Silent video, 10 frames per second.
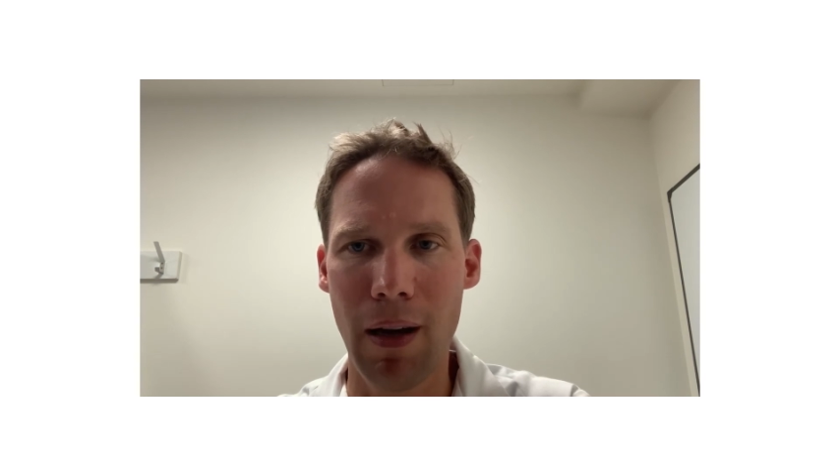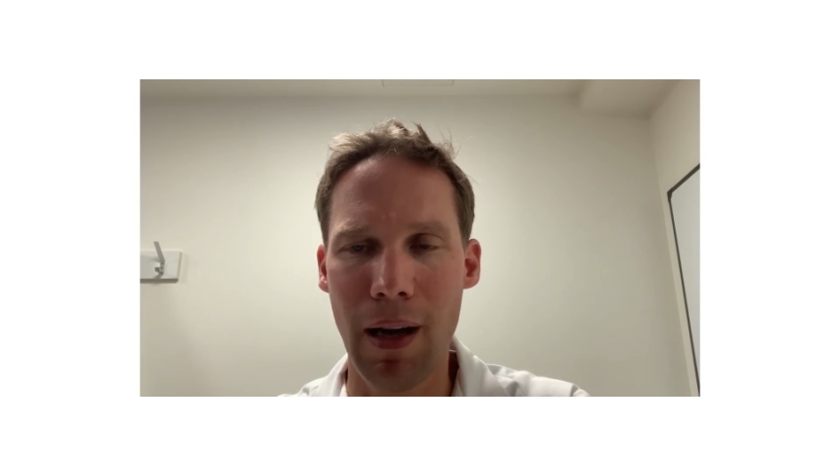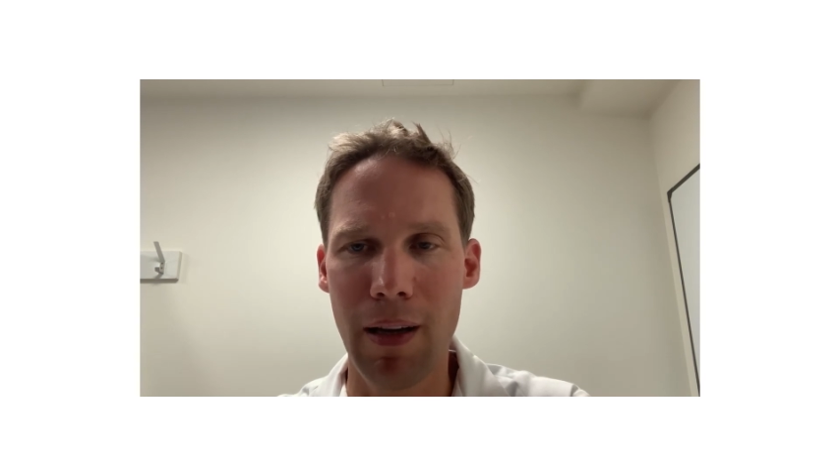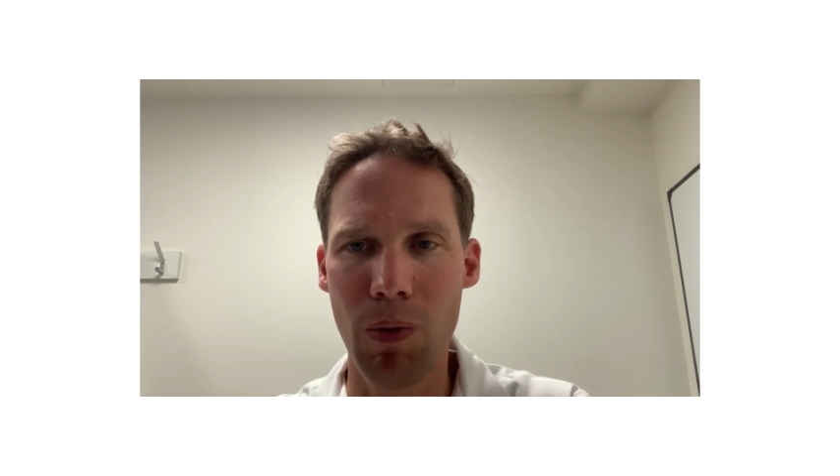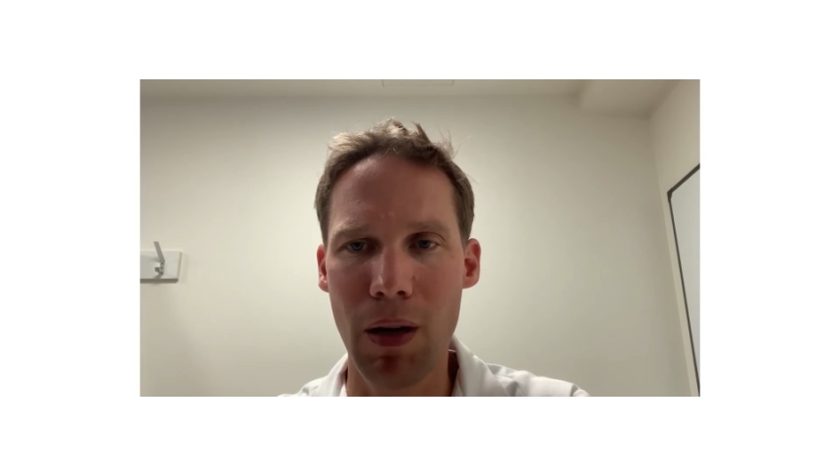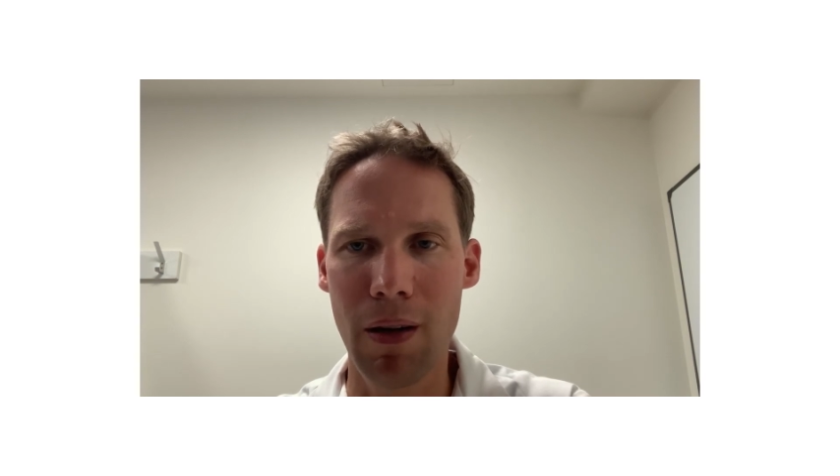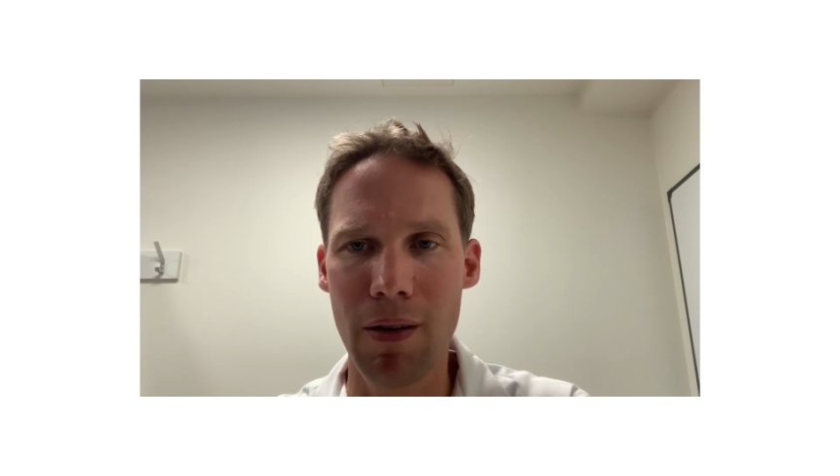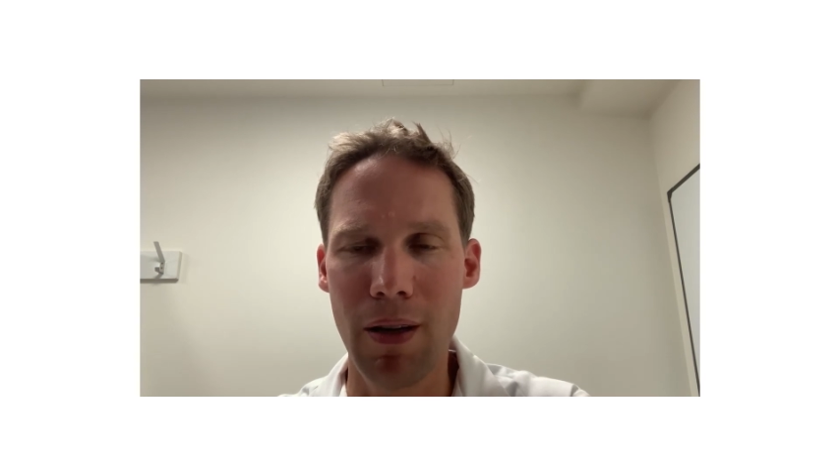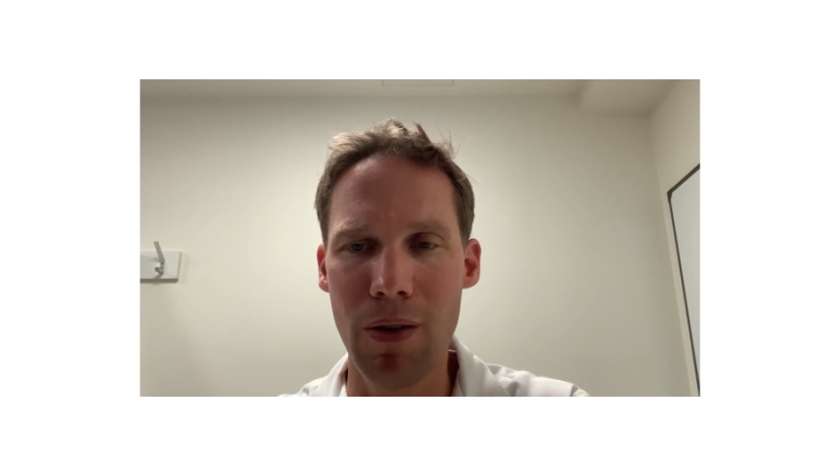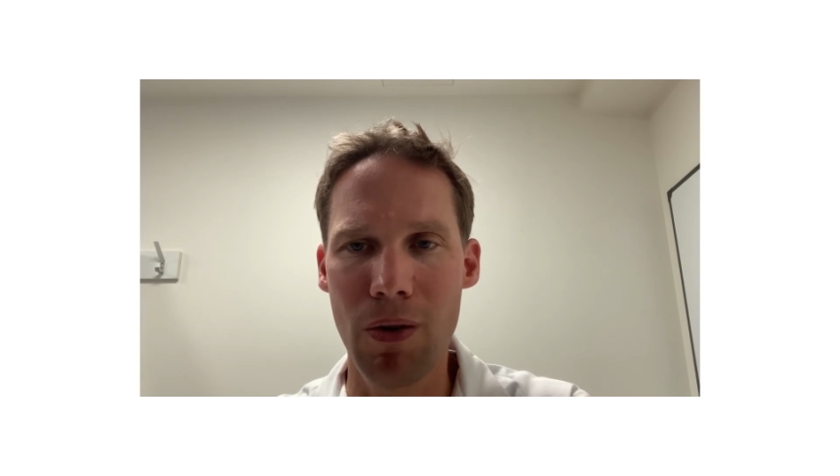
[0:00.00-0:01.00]
as we
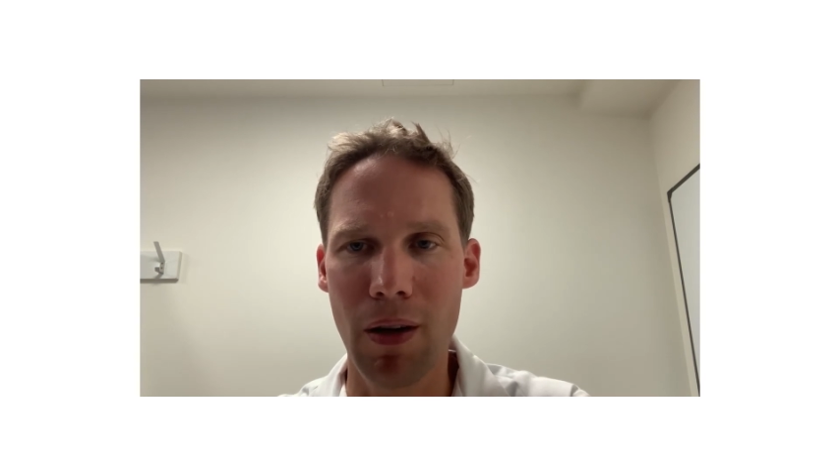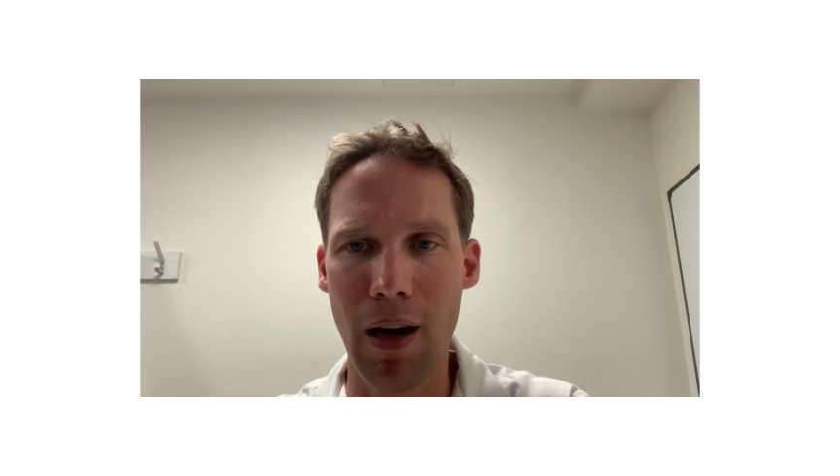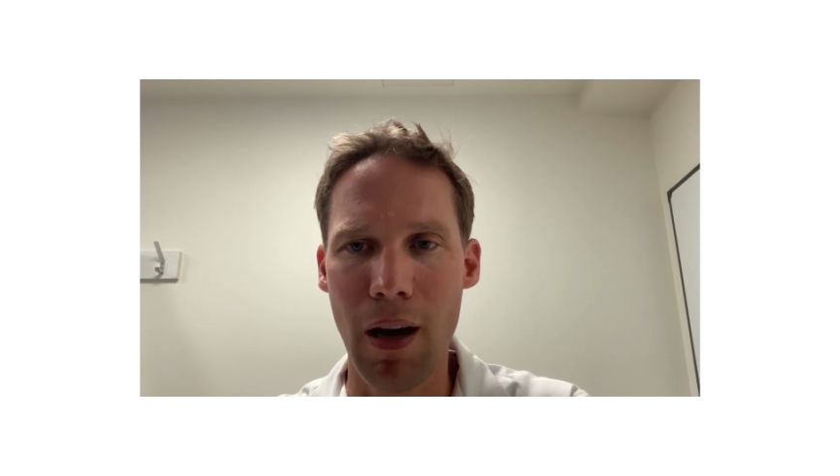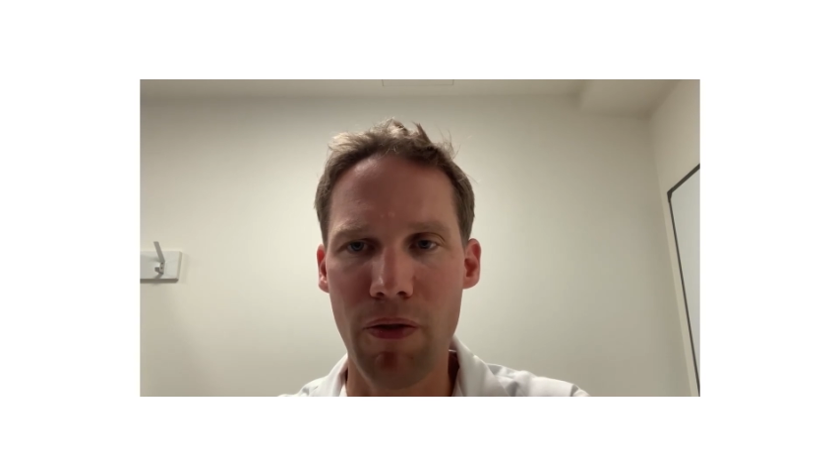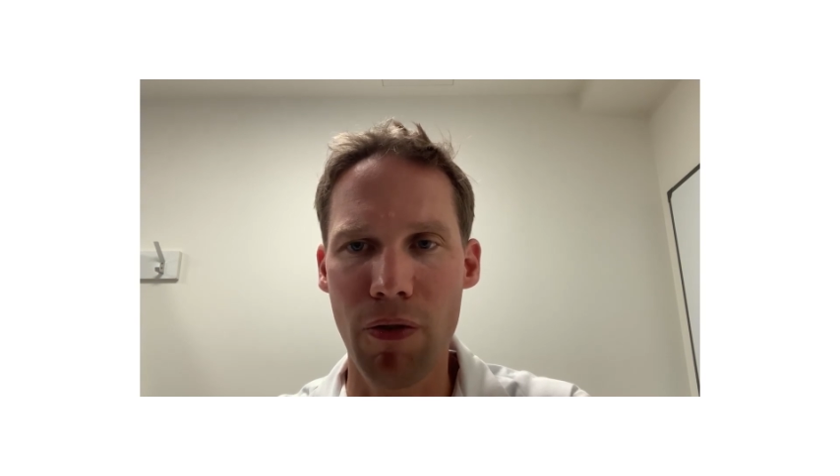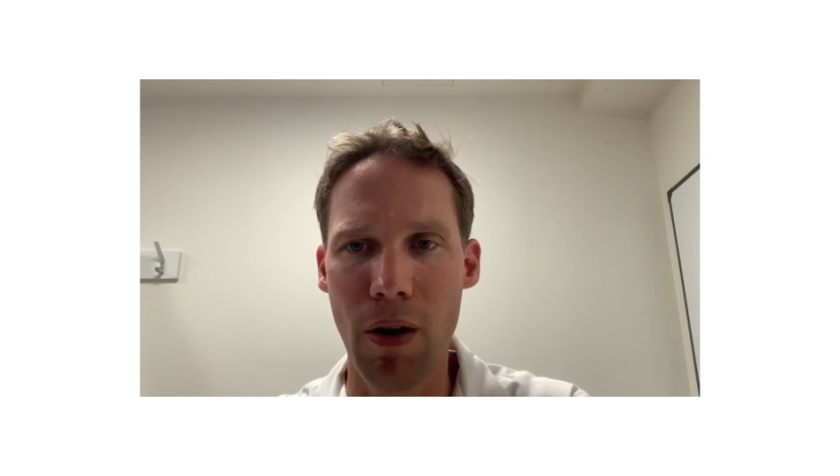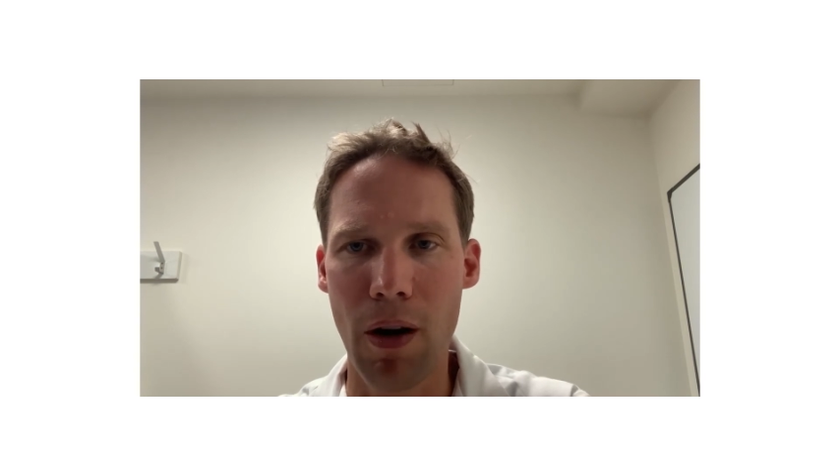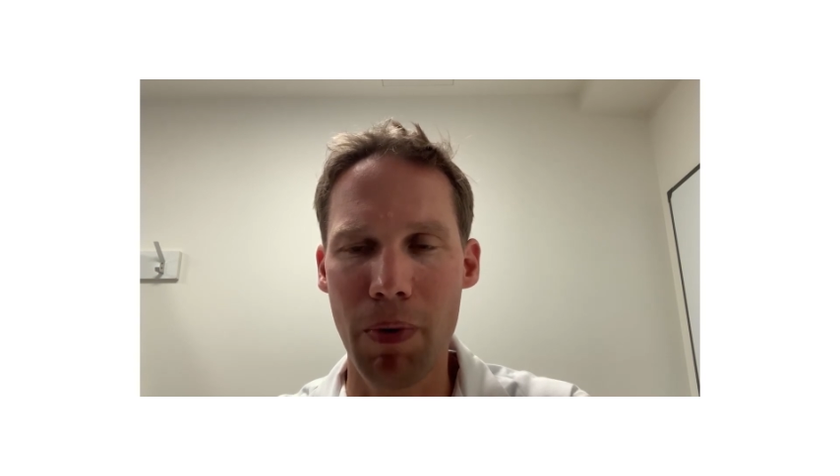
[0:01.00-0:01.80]
continue to care for our